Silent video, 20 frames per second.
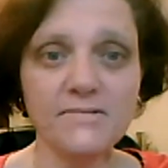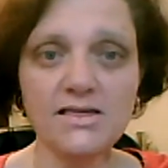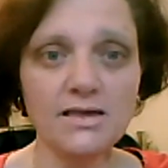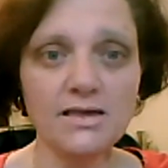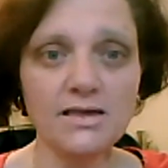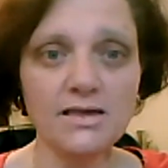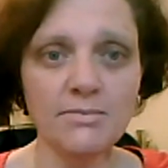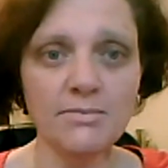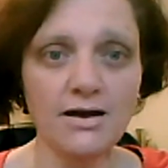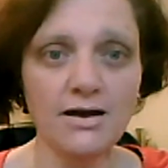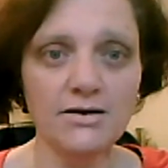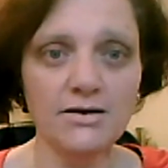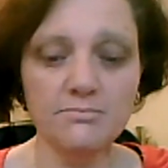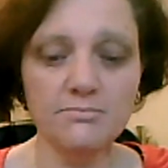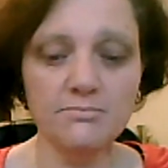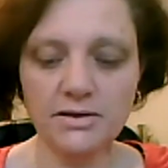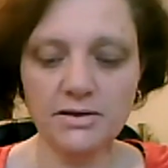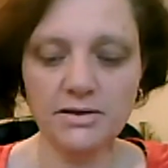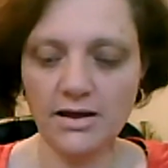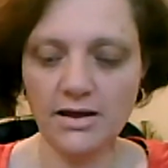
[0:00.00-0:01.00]
Sit them
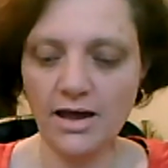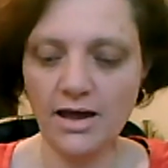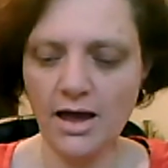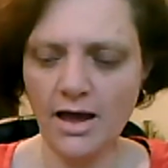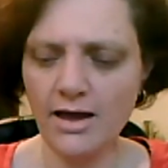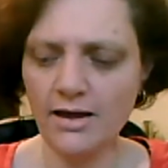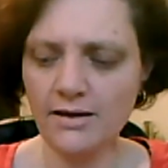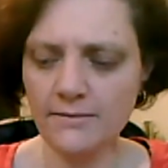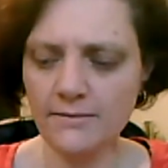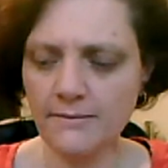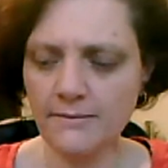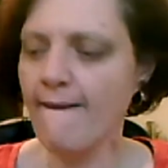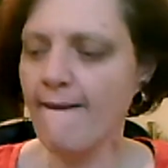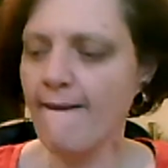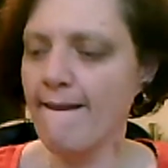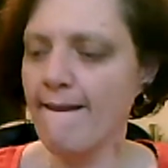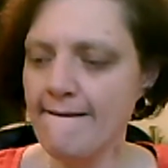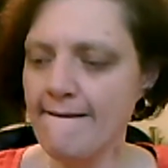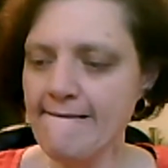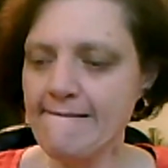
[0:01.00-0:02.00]
down. Be like, hey,
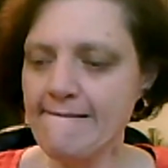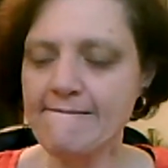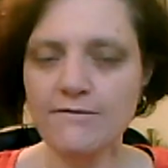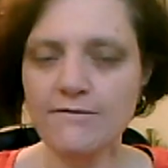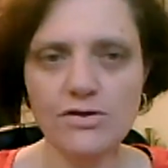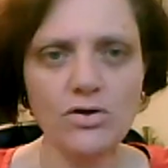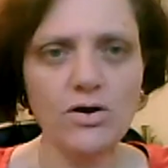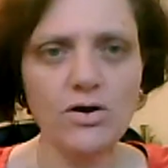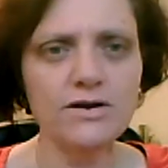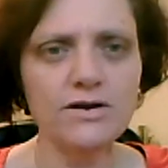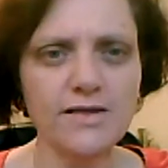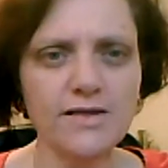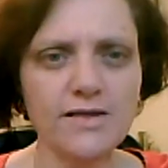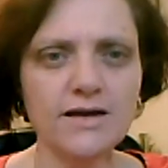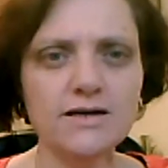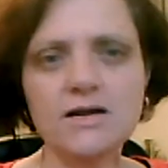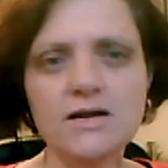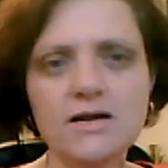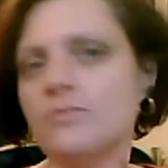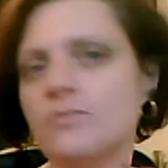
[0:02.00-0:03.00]
so I
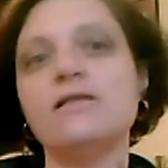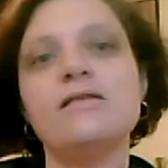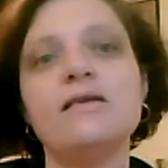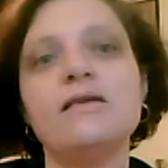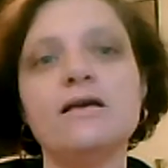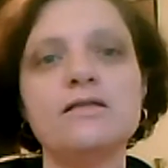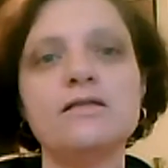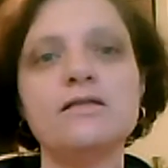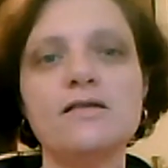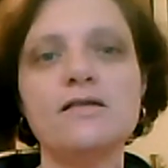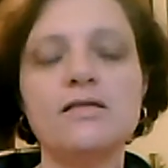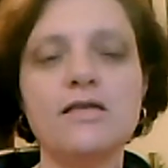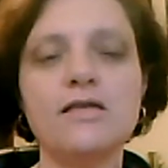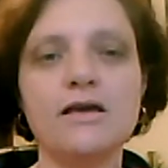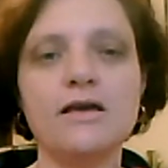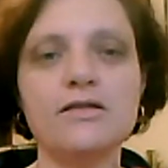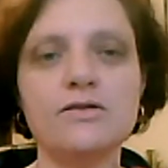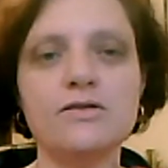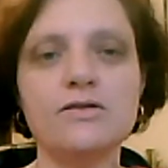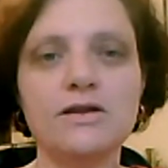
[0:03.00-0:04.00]
decided I want to take this
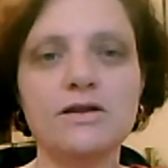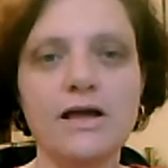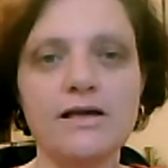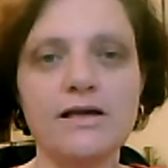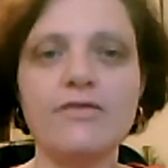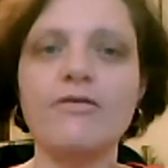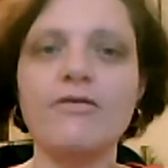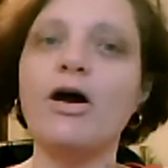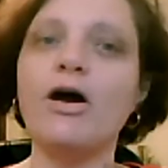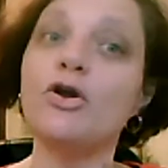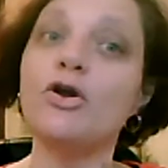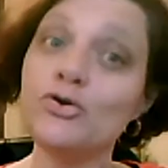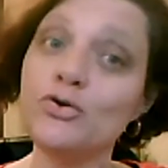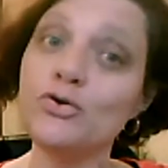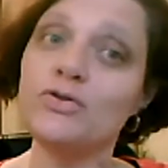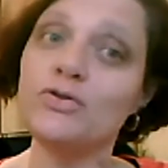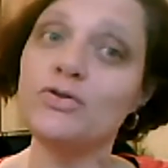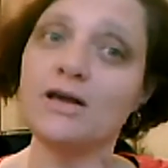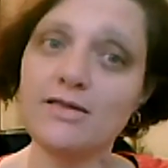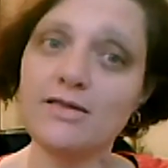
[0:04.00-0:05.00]
thing to the next level. I know
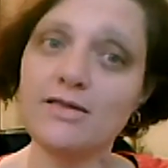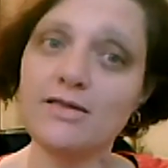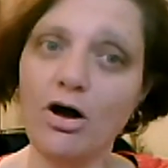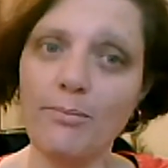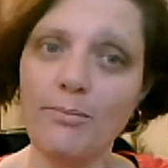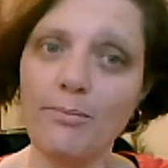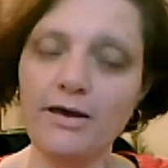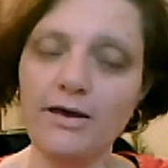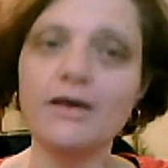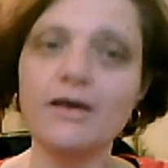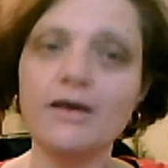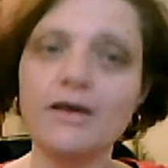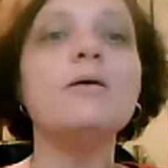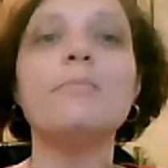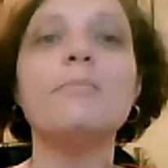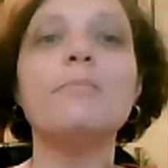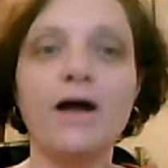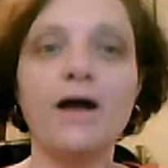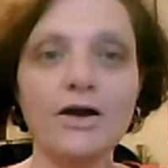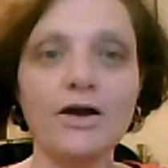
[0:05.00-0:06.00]
you think it's a hobby,
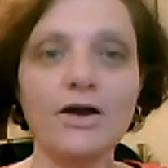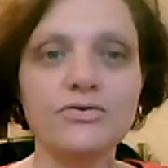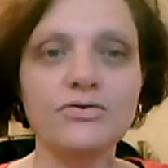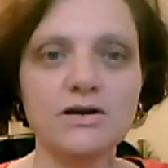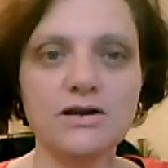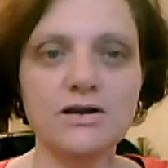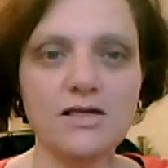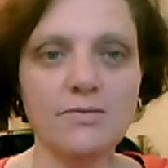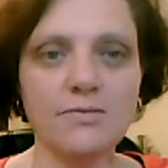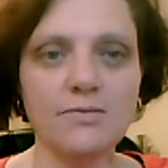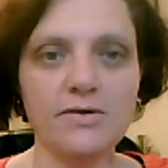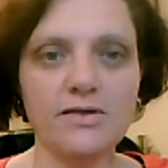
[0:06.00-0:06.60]
but I treat it as a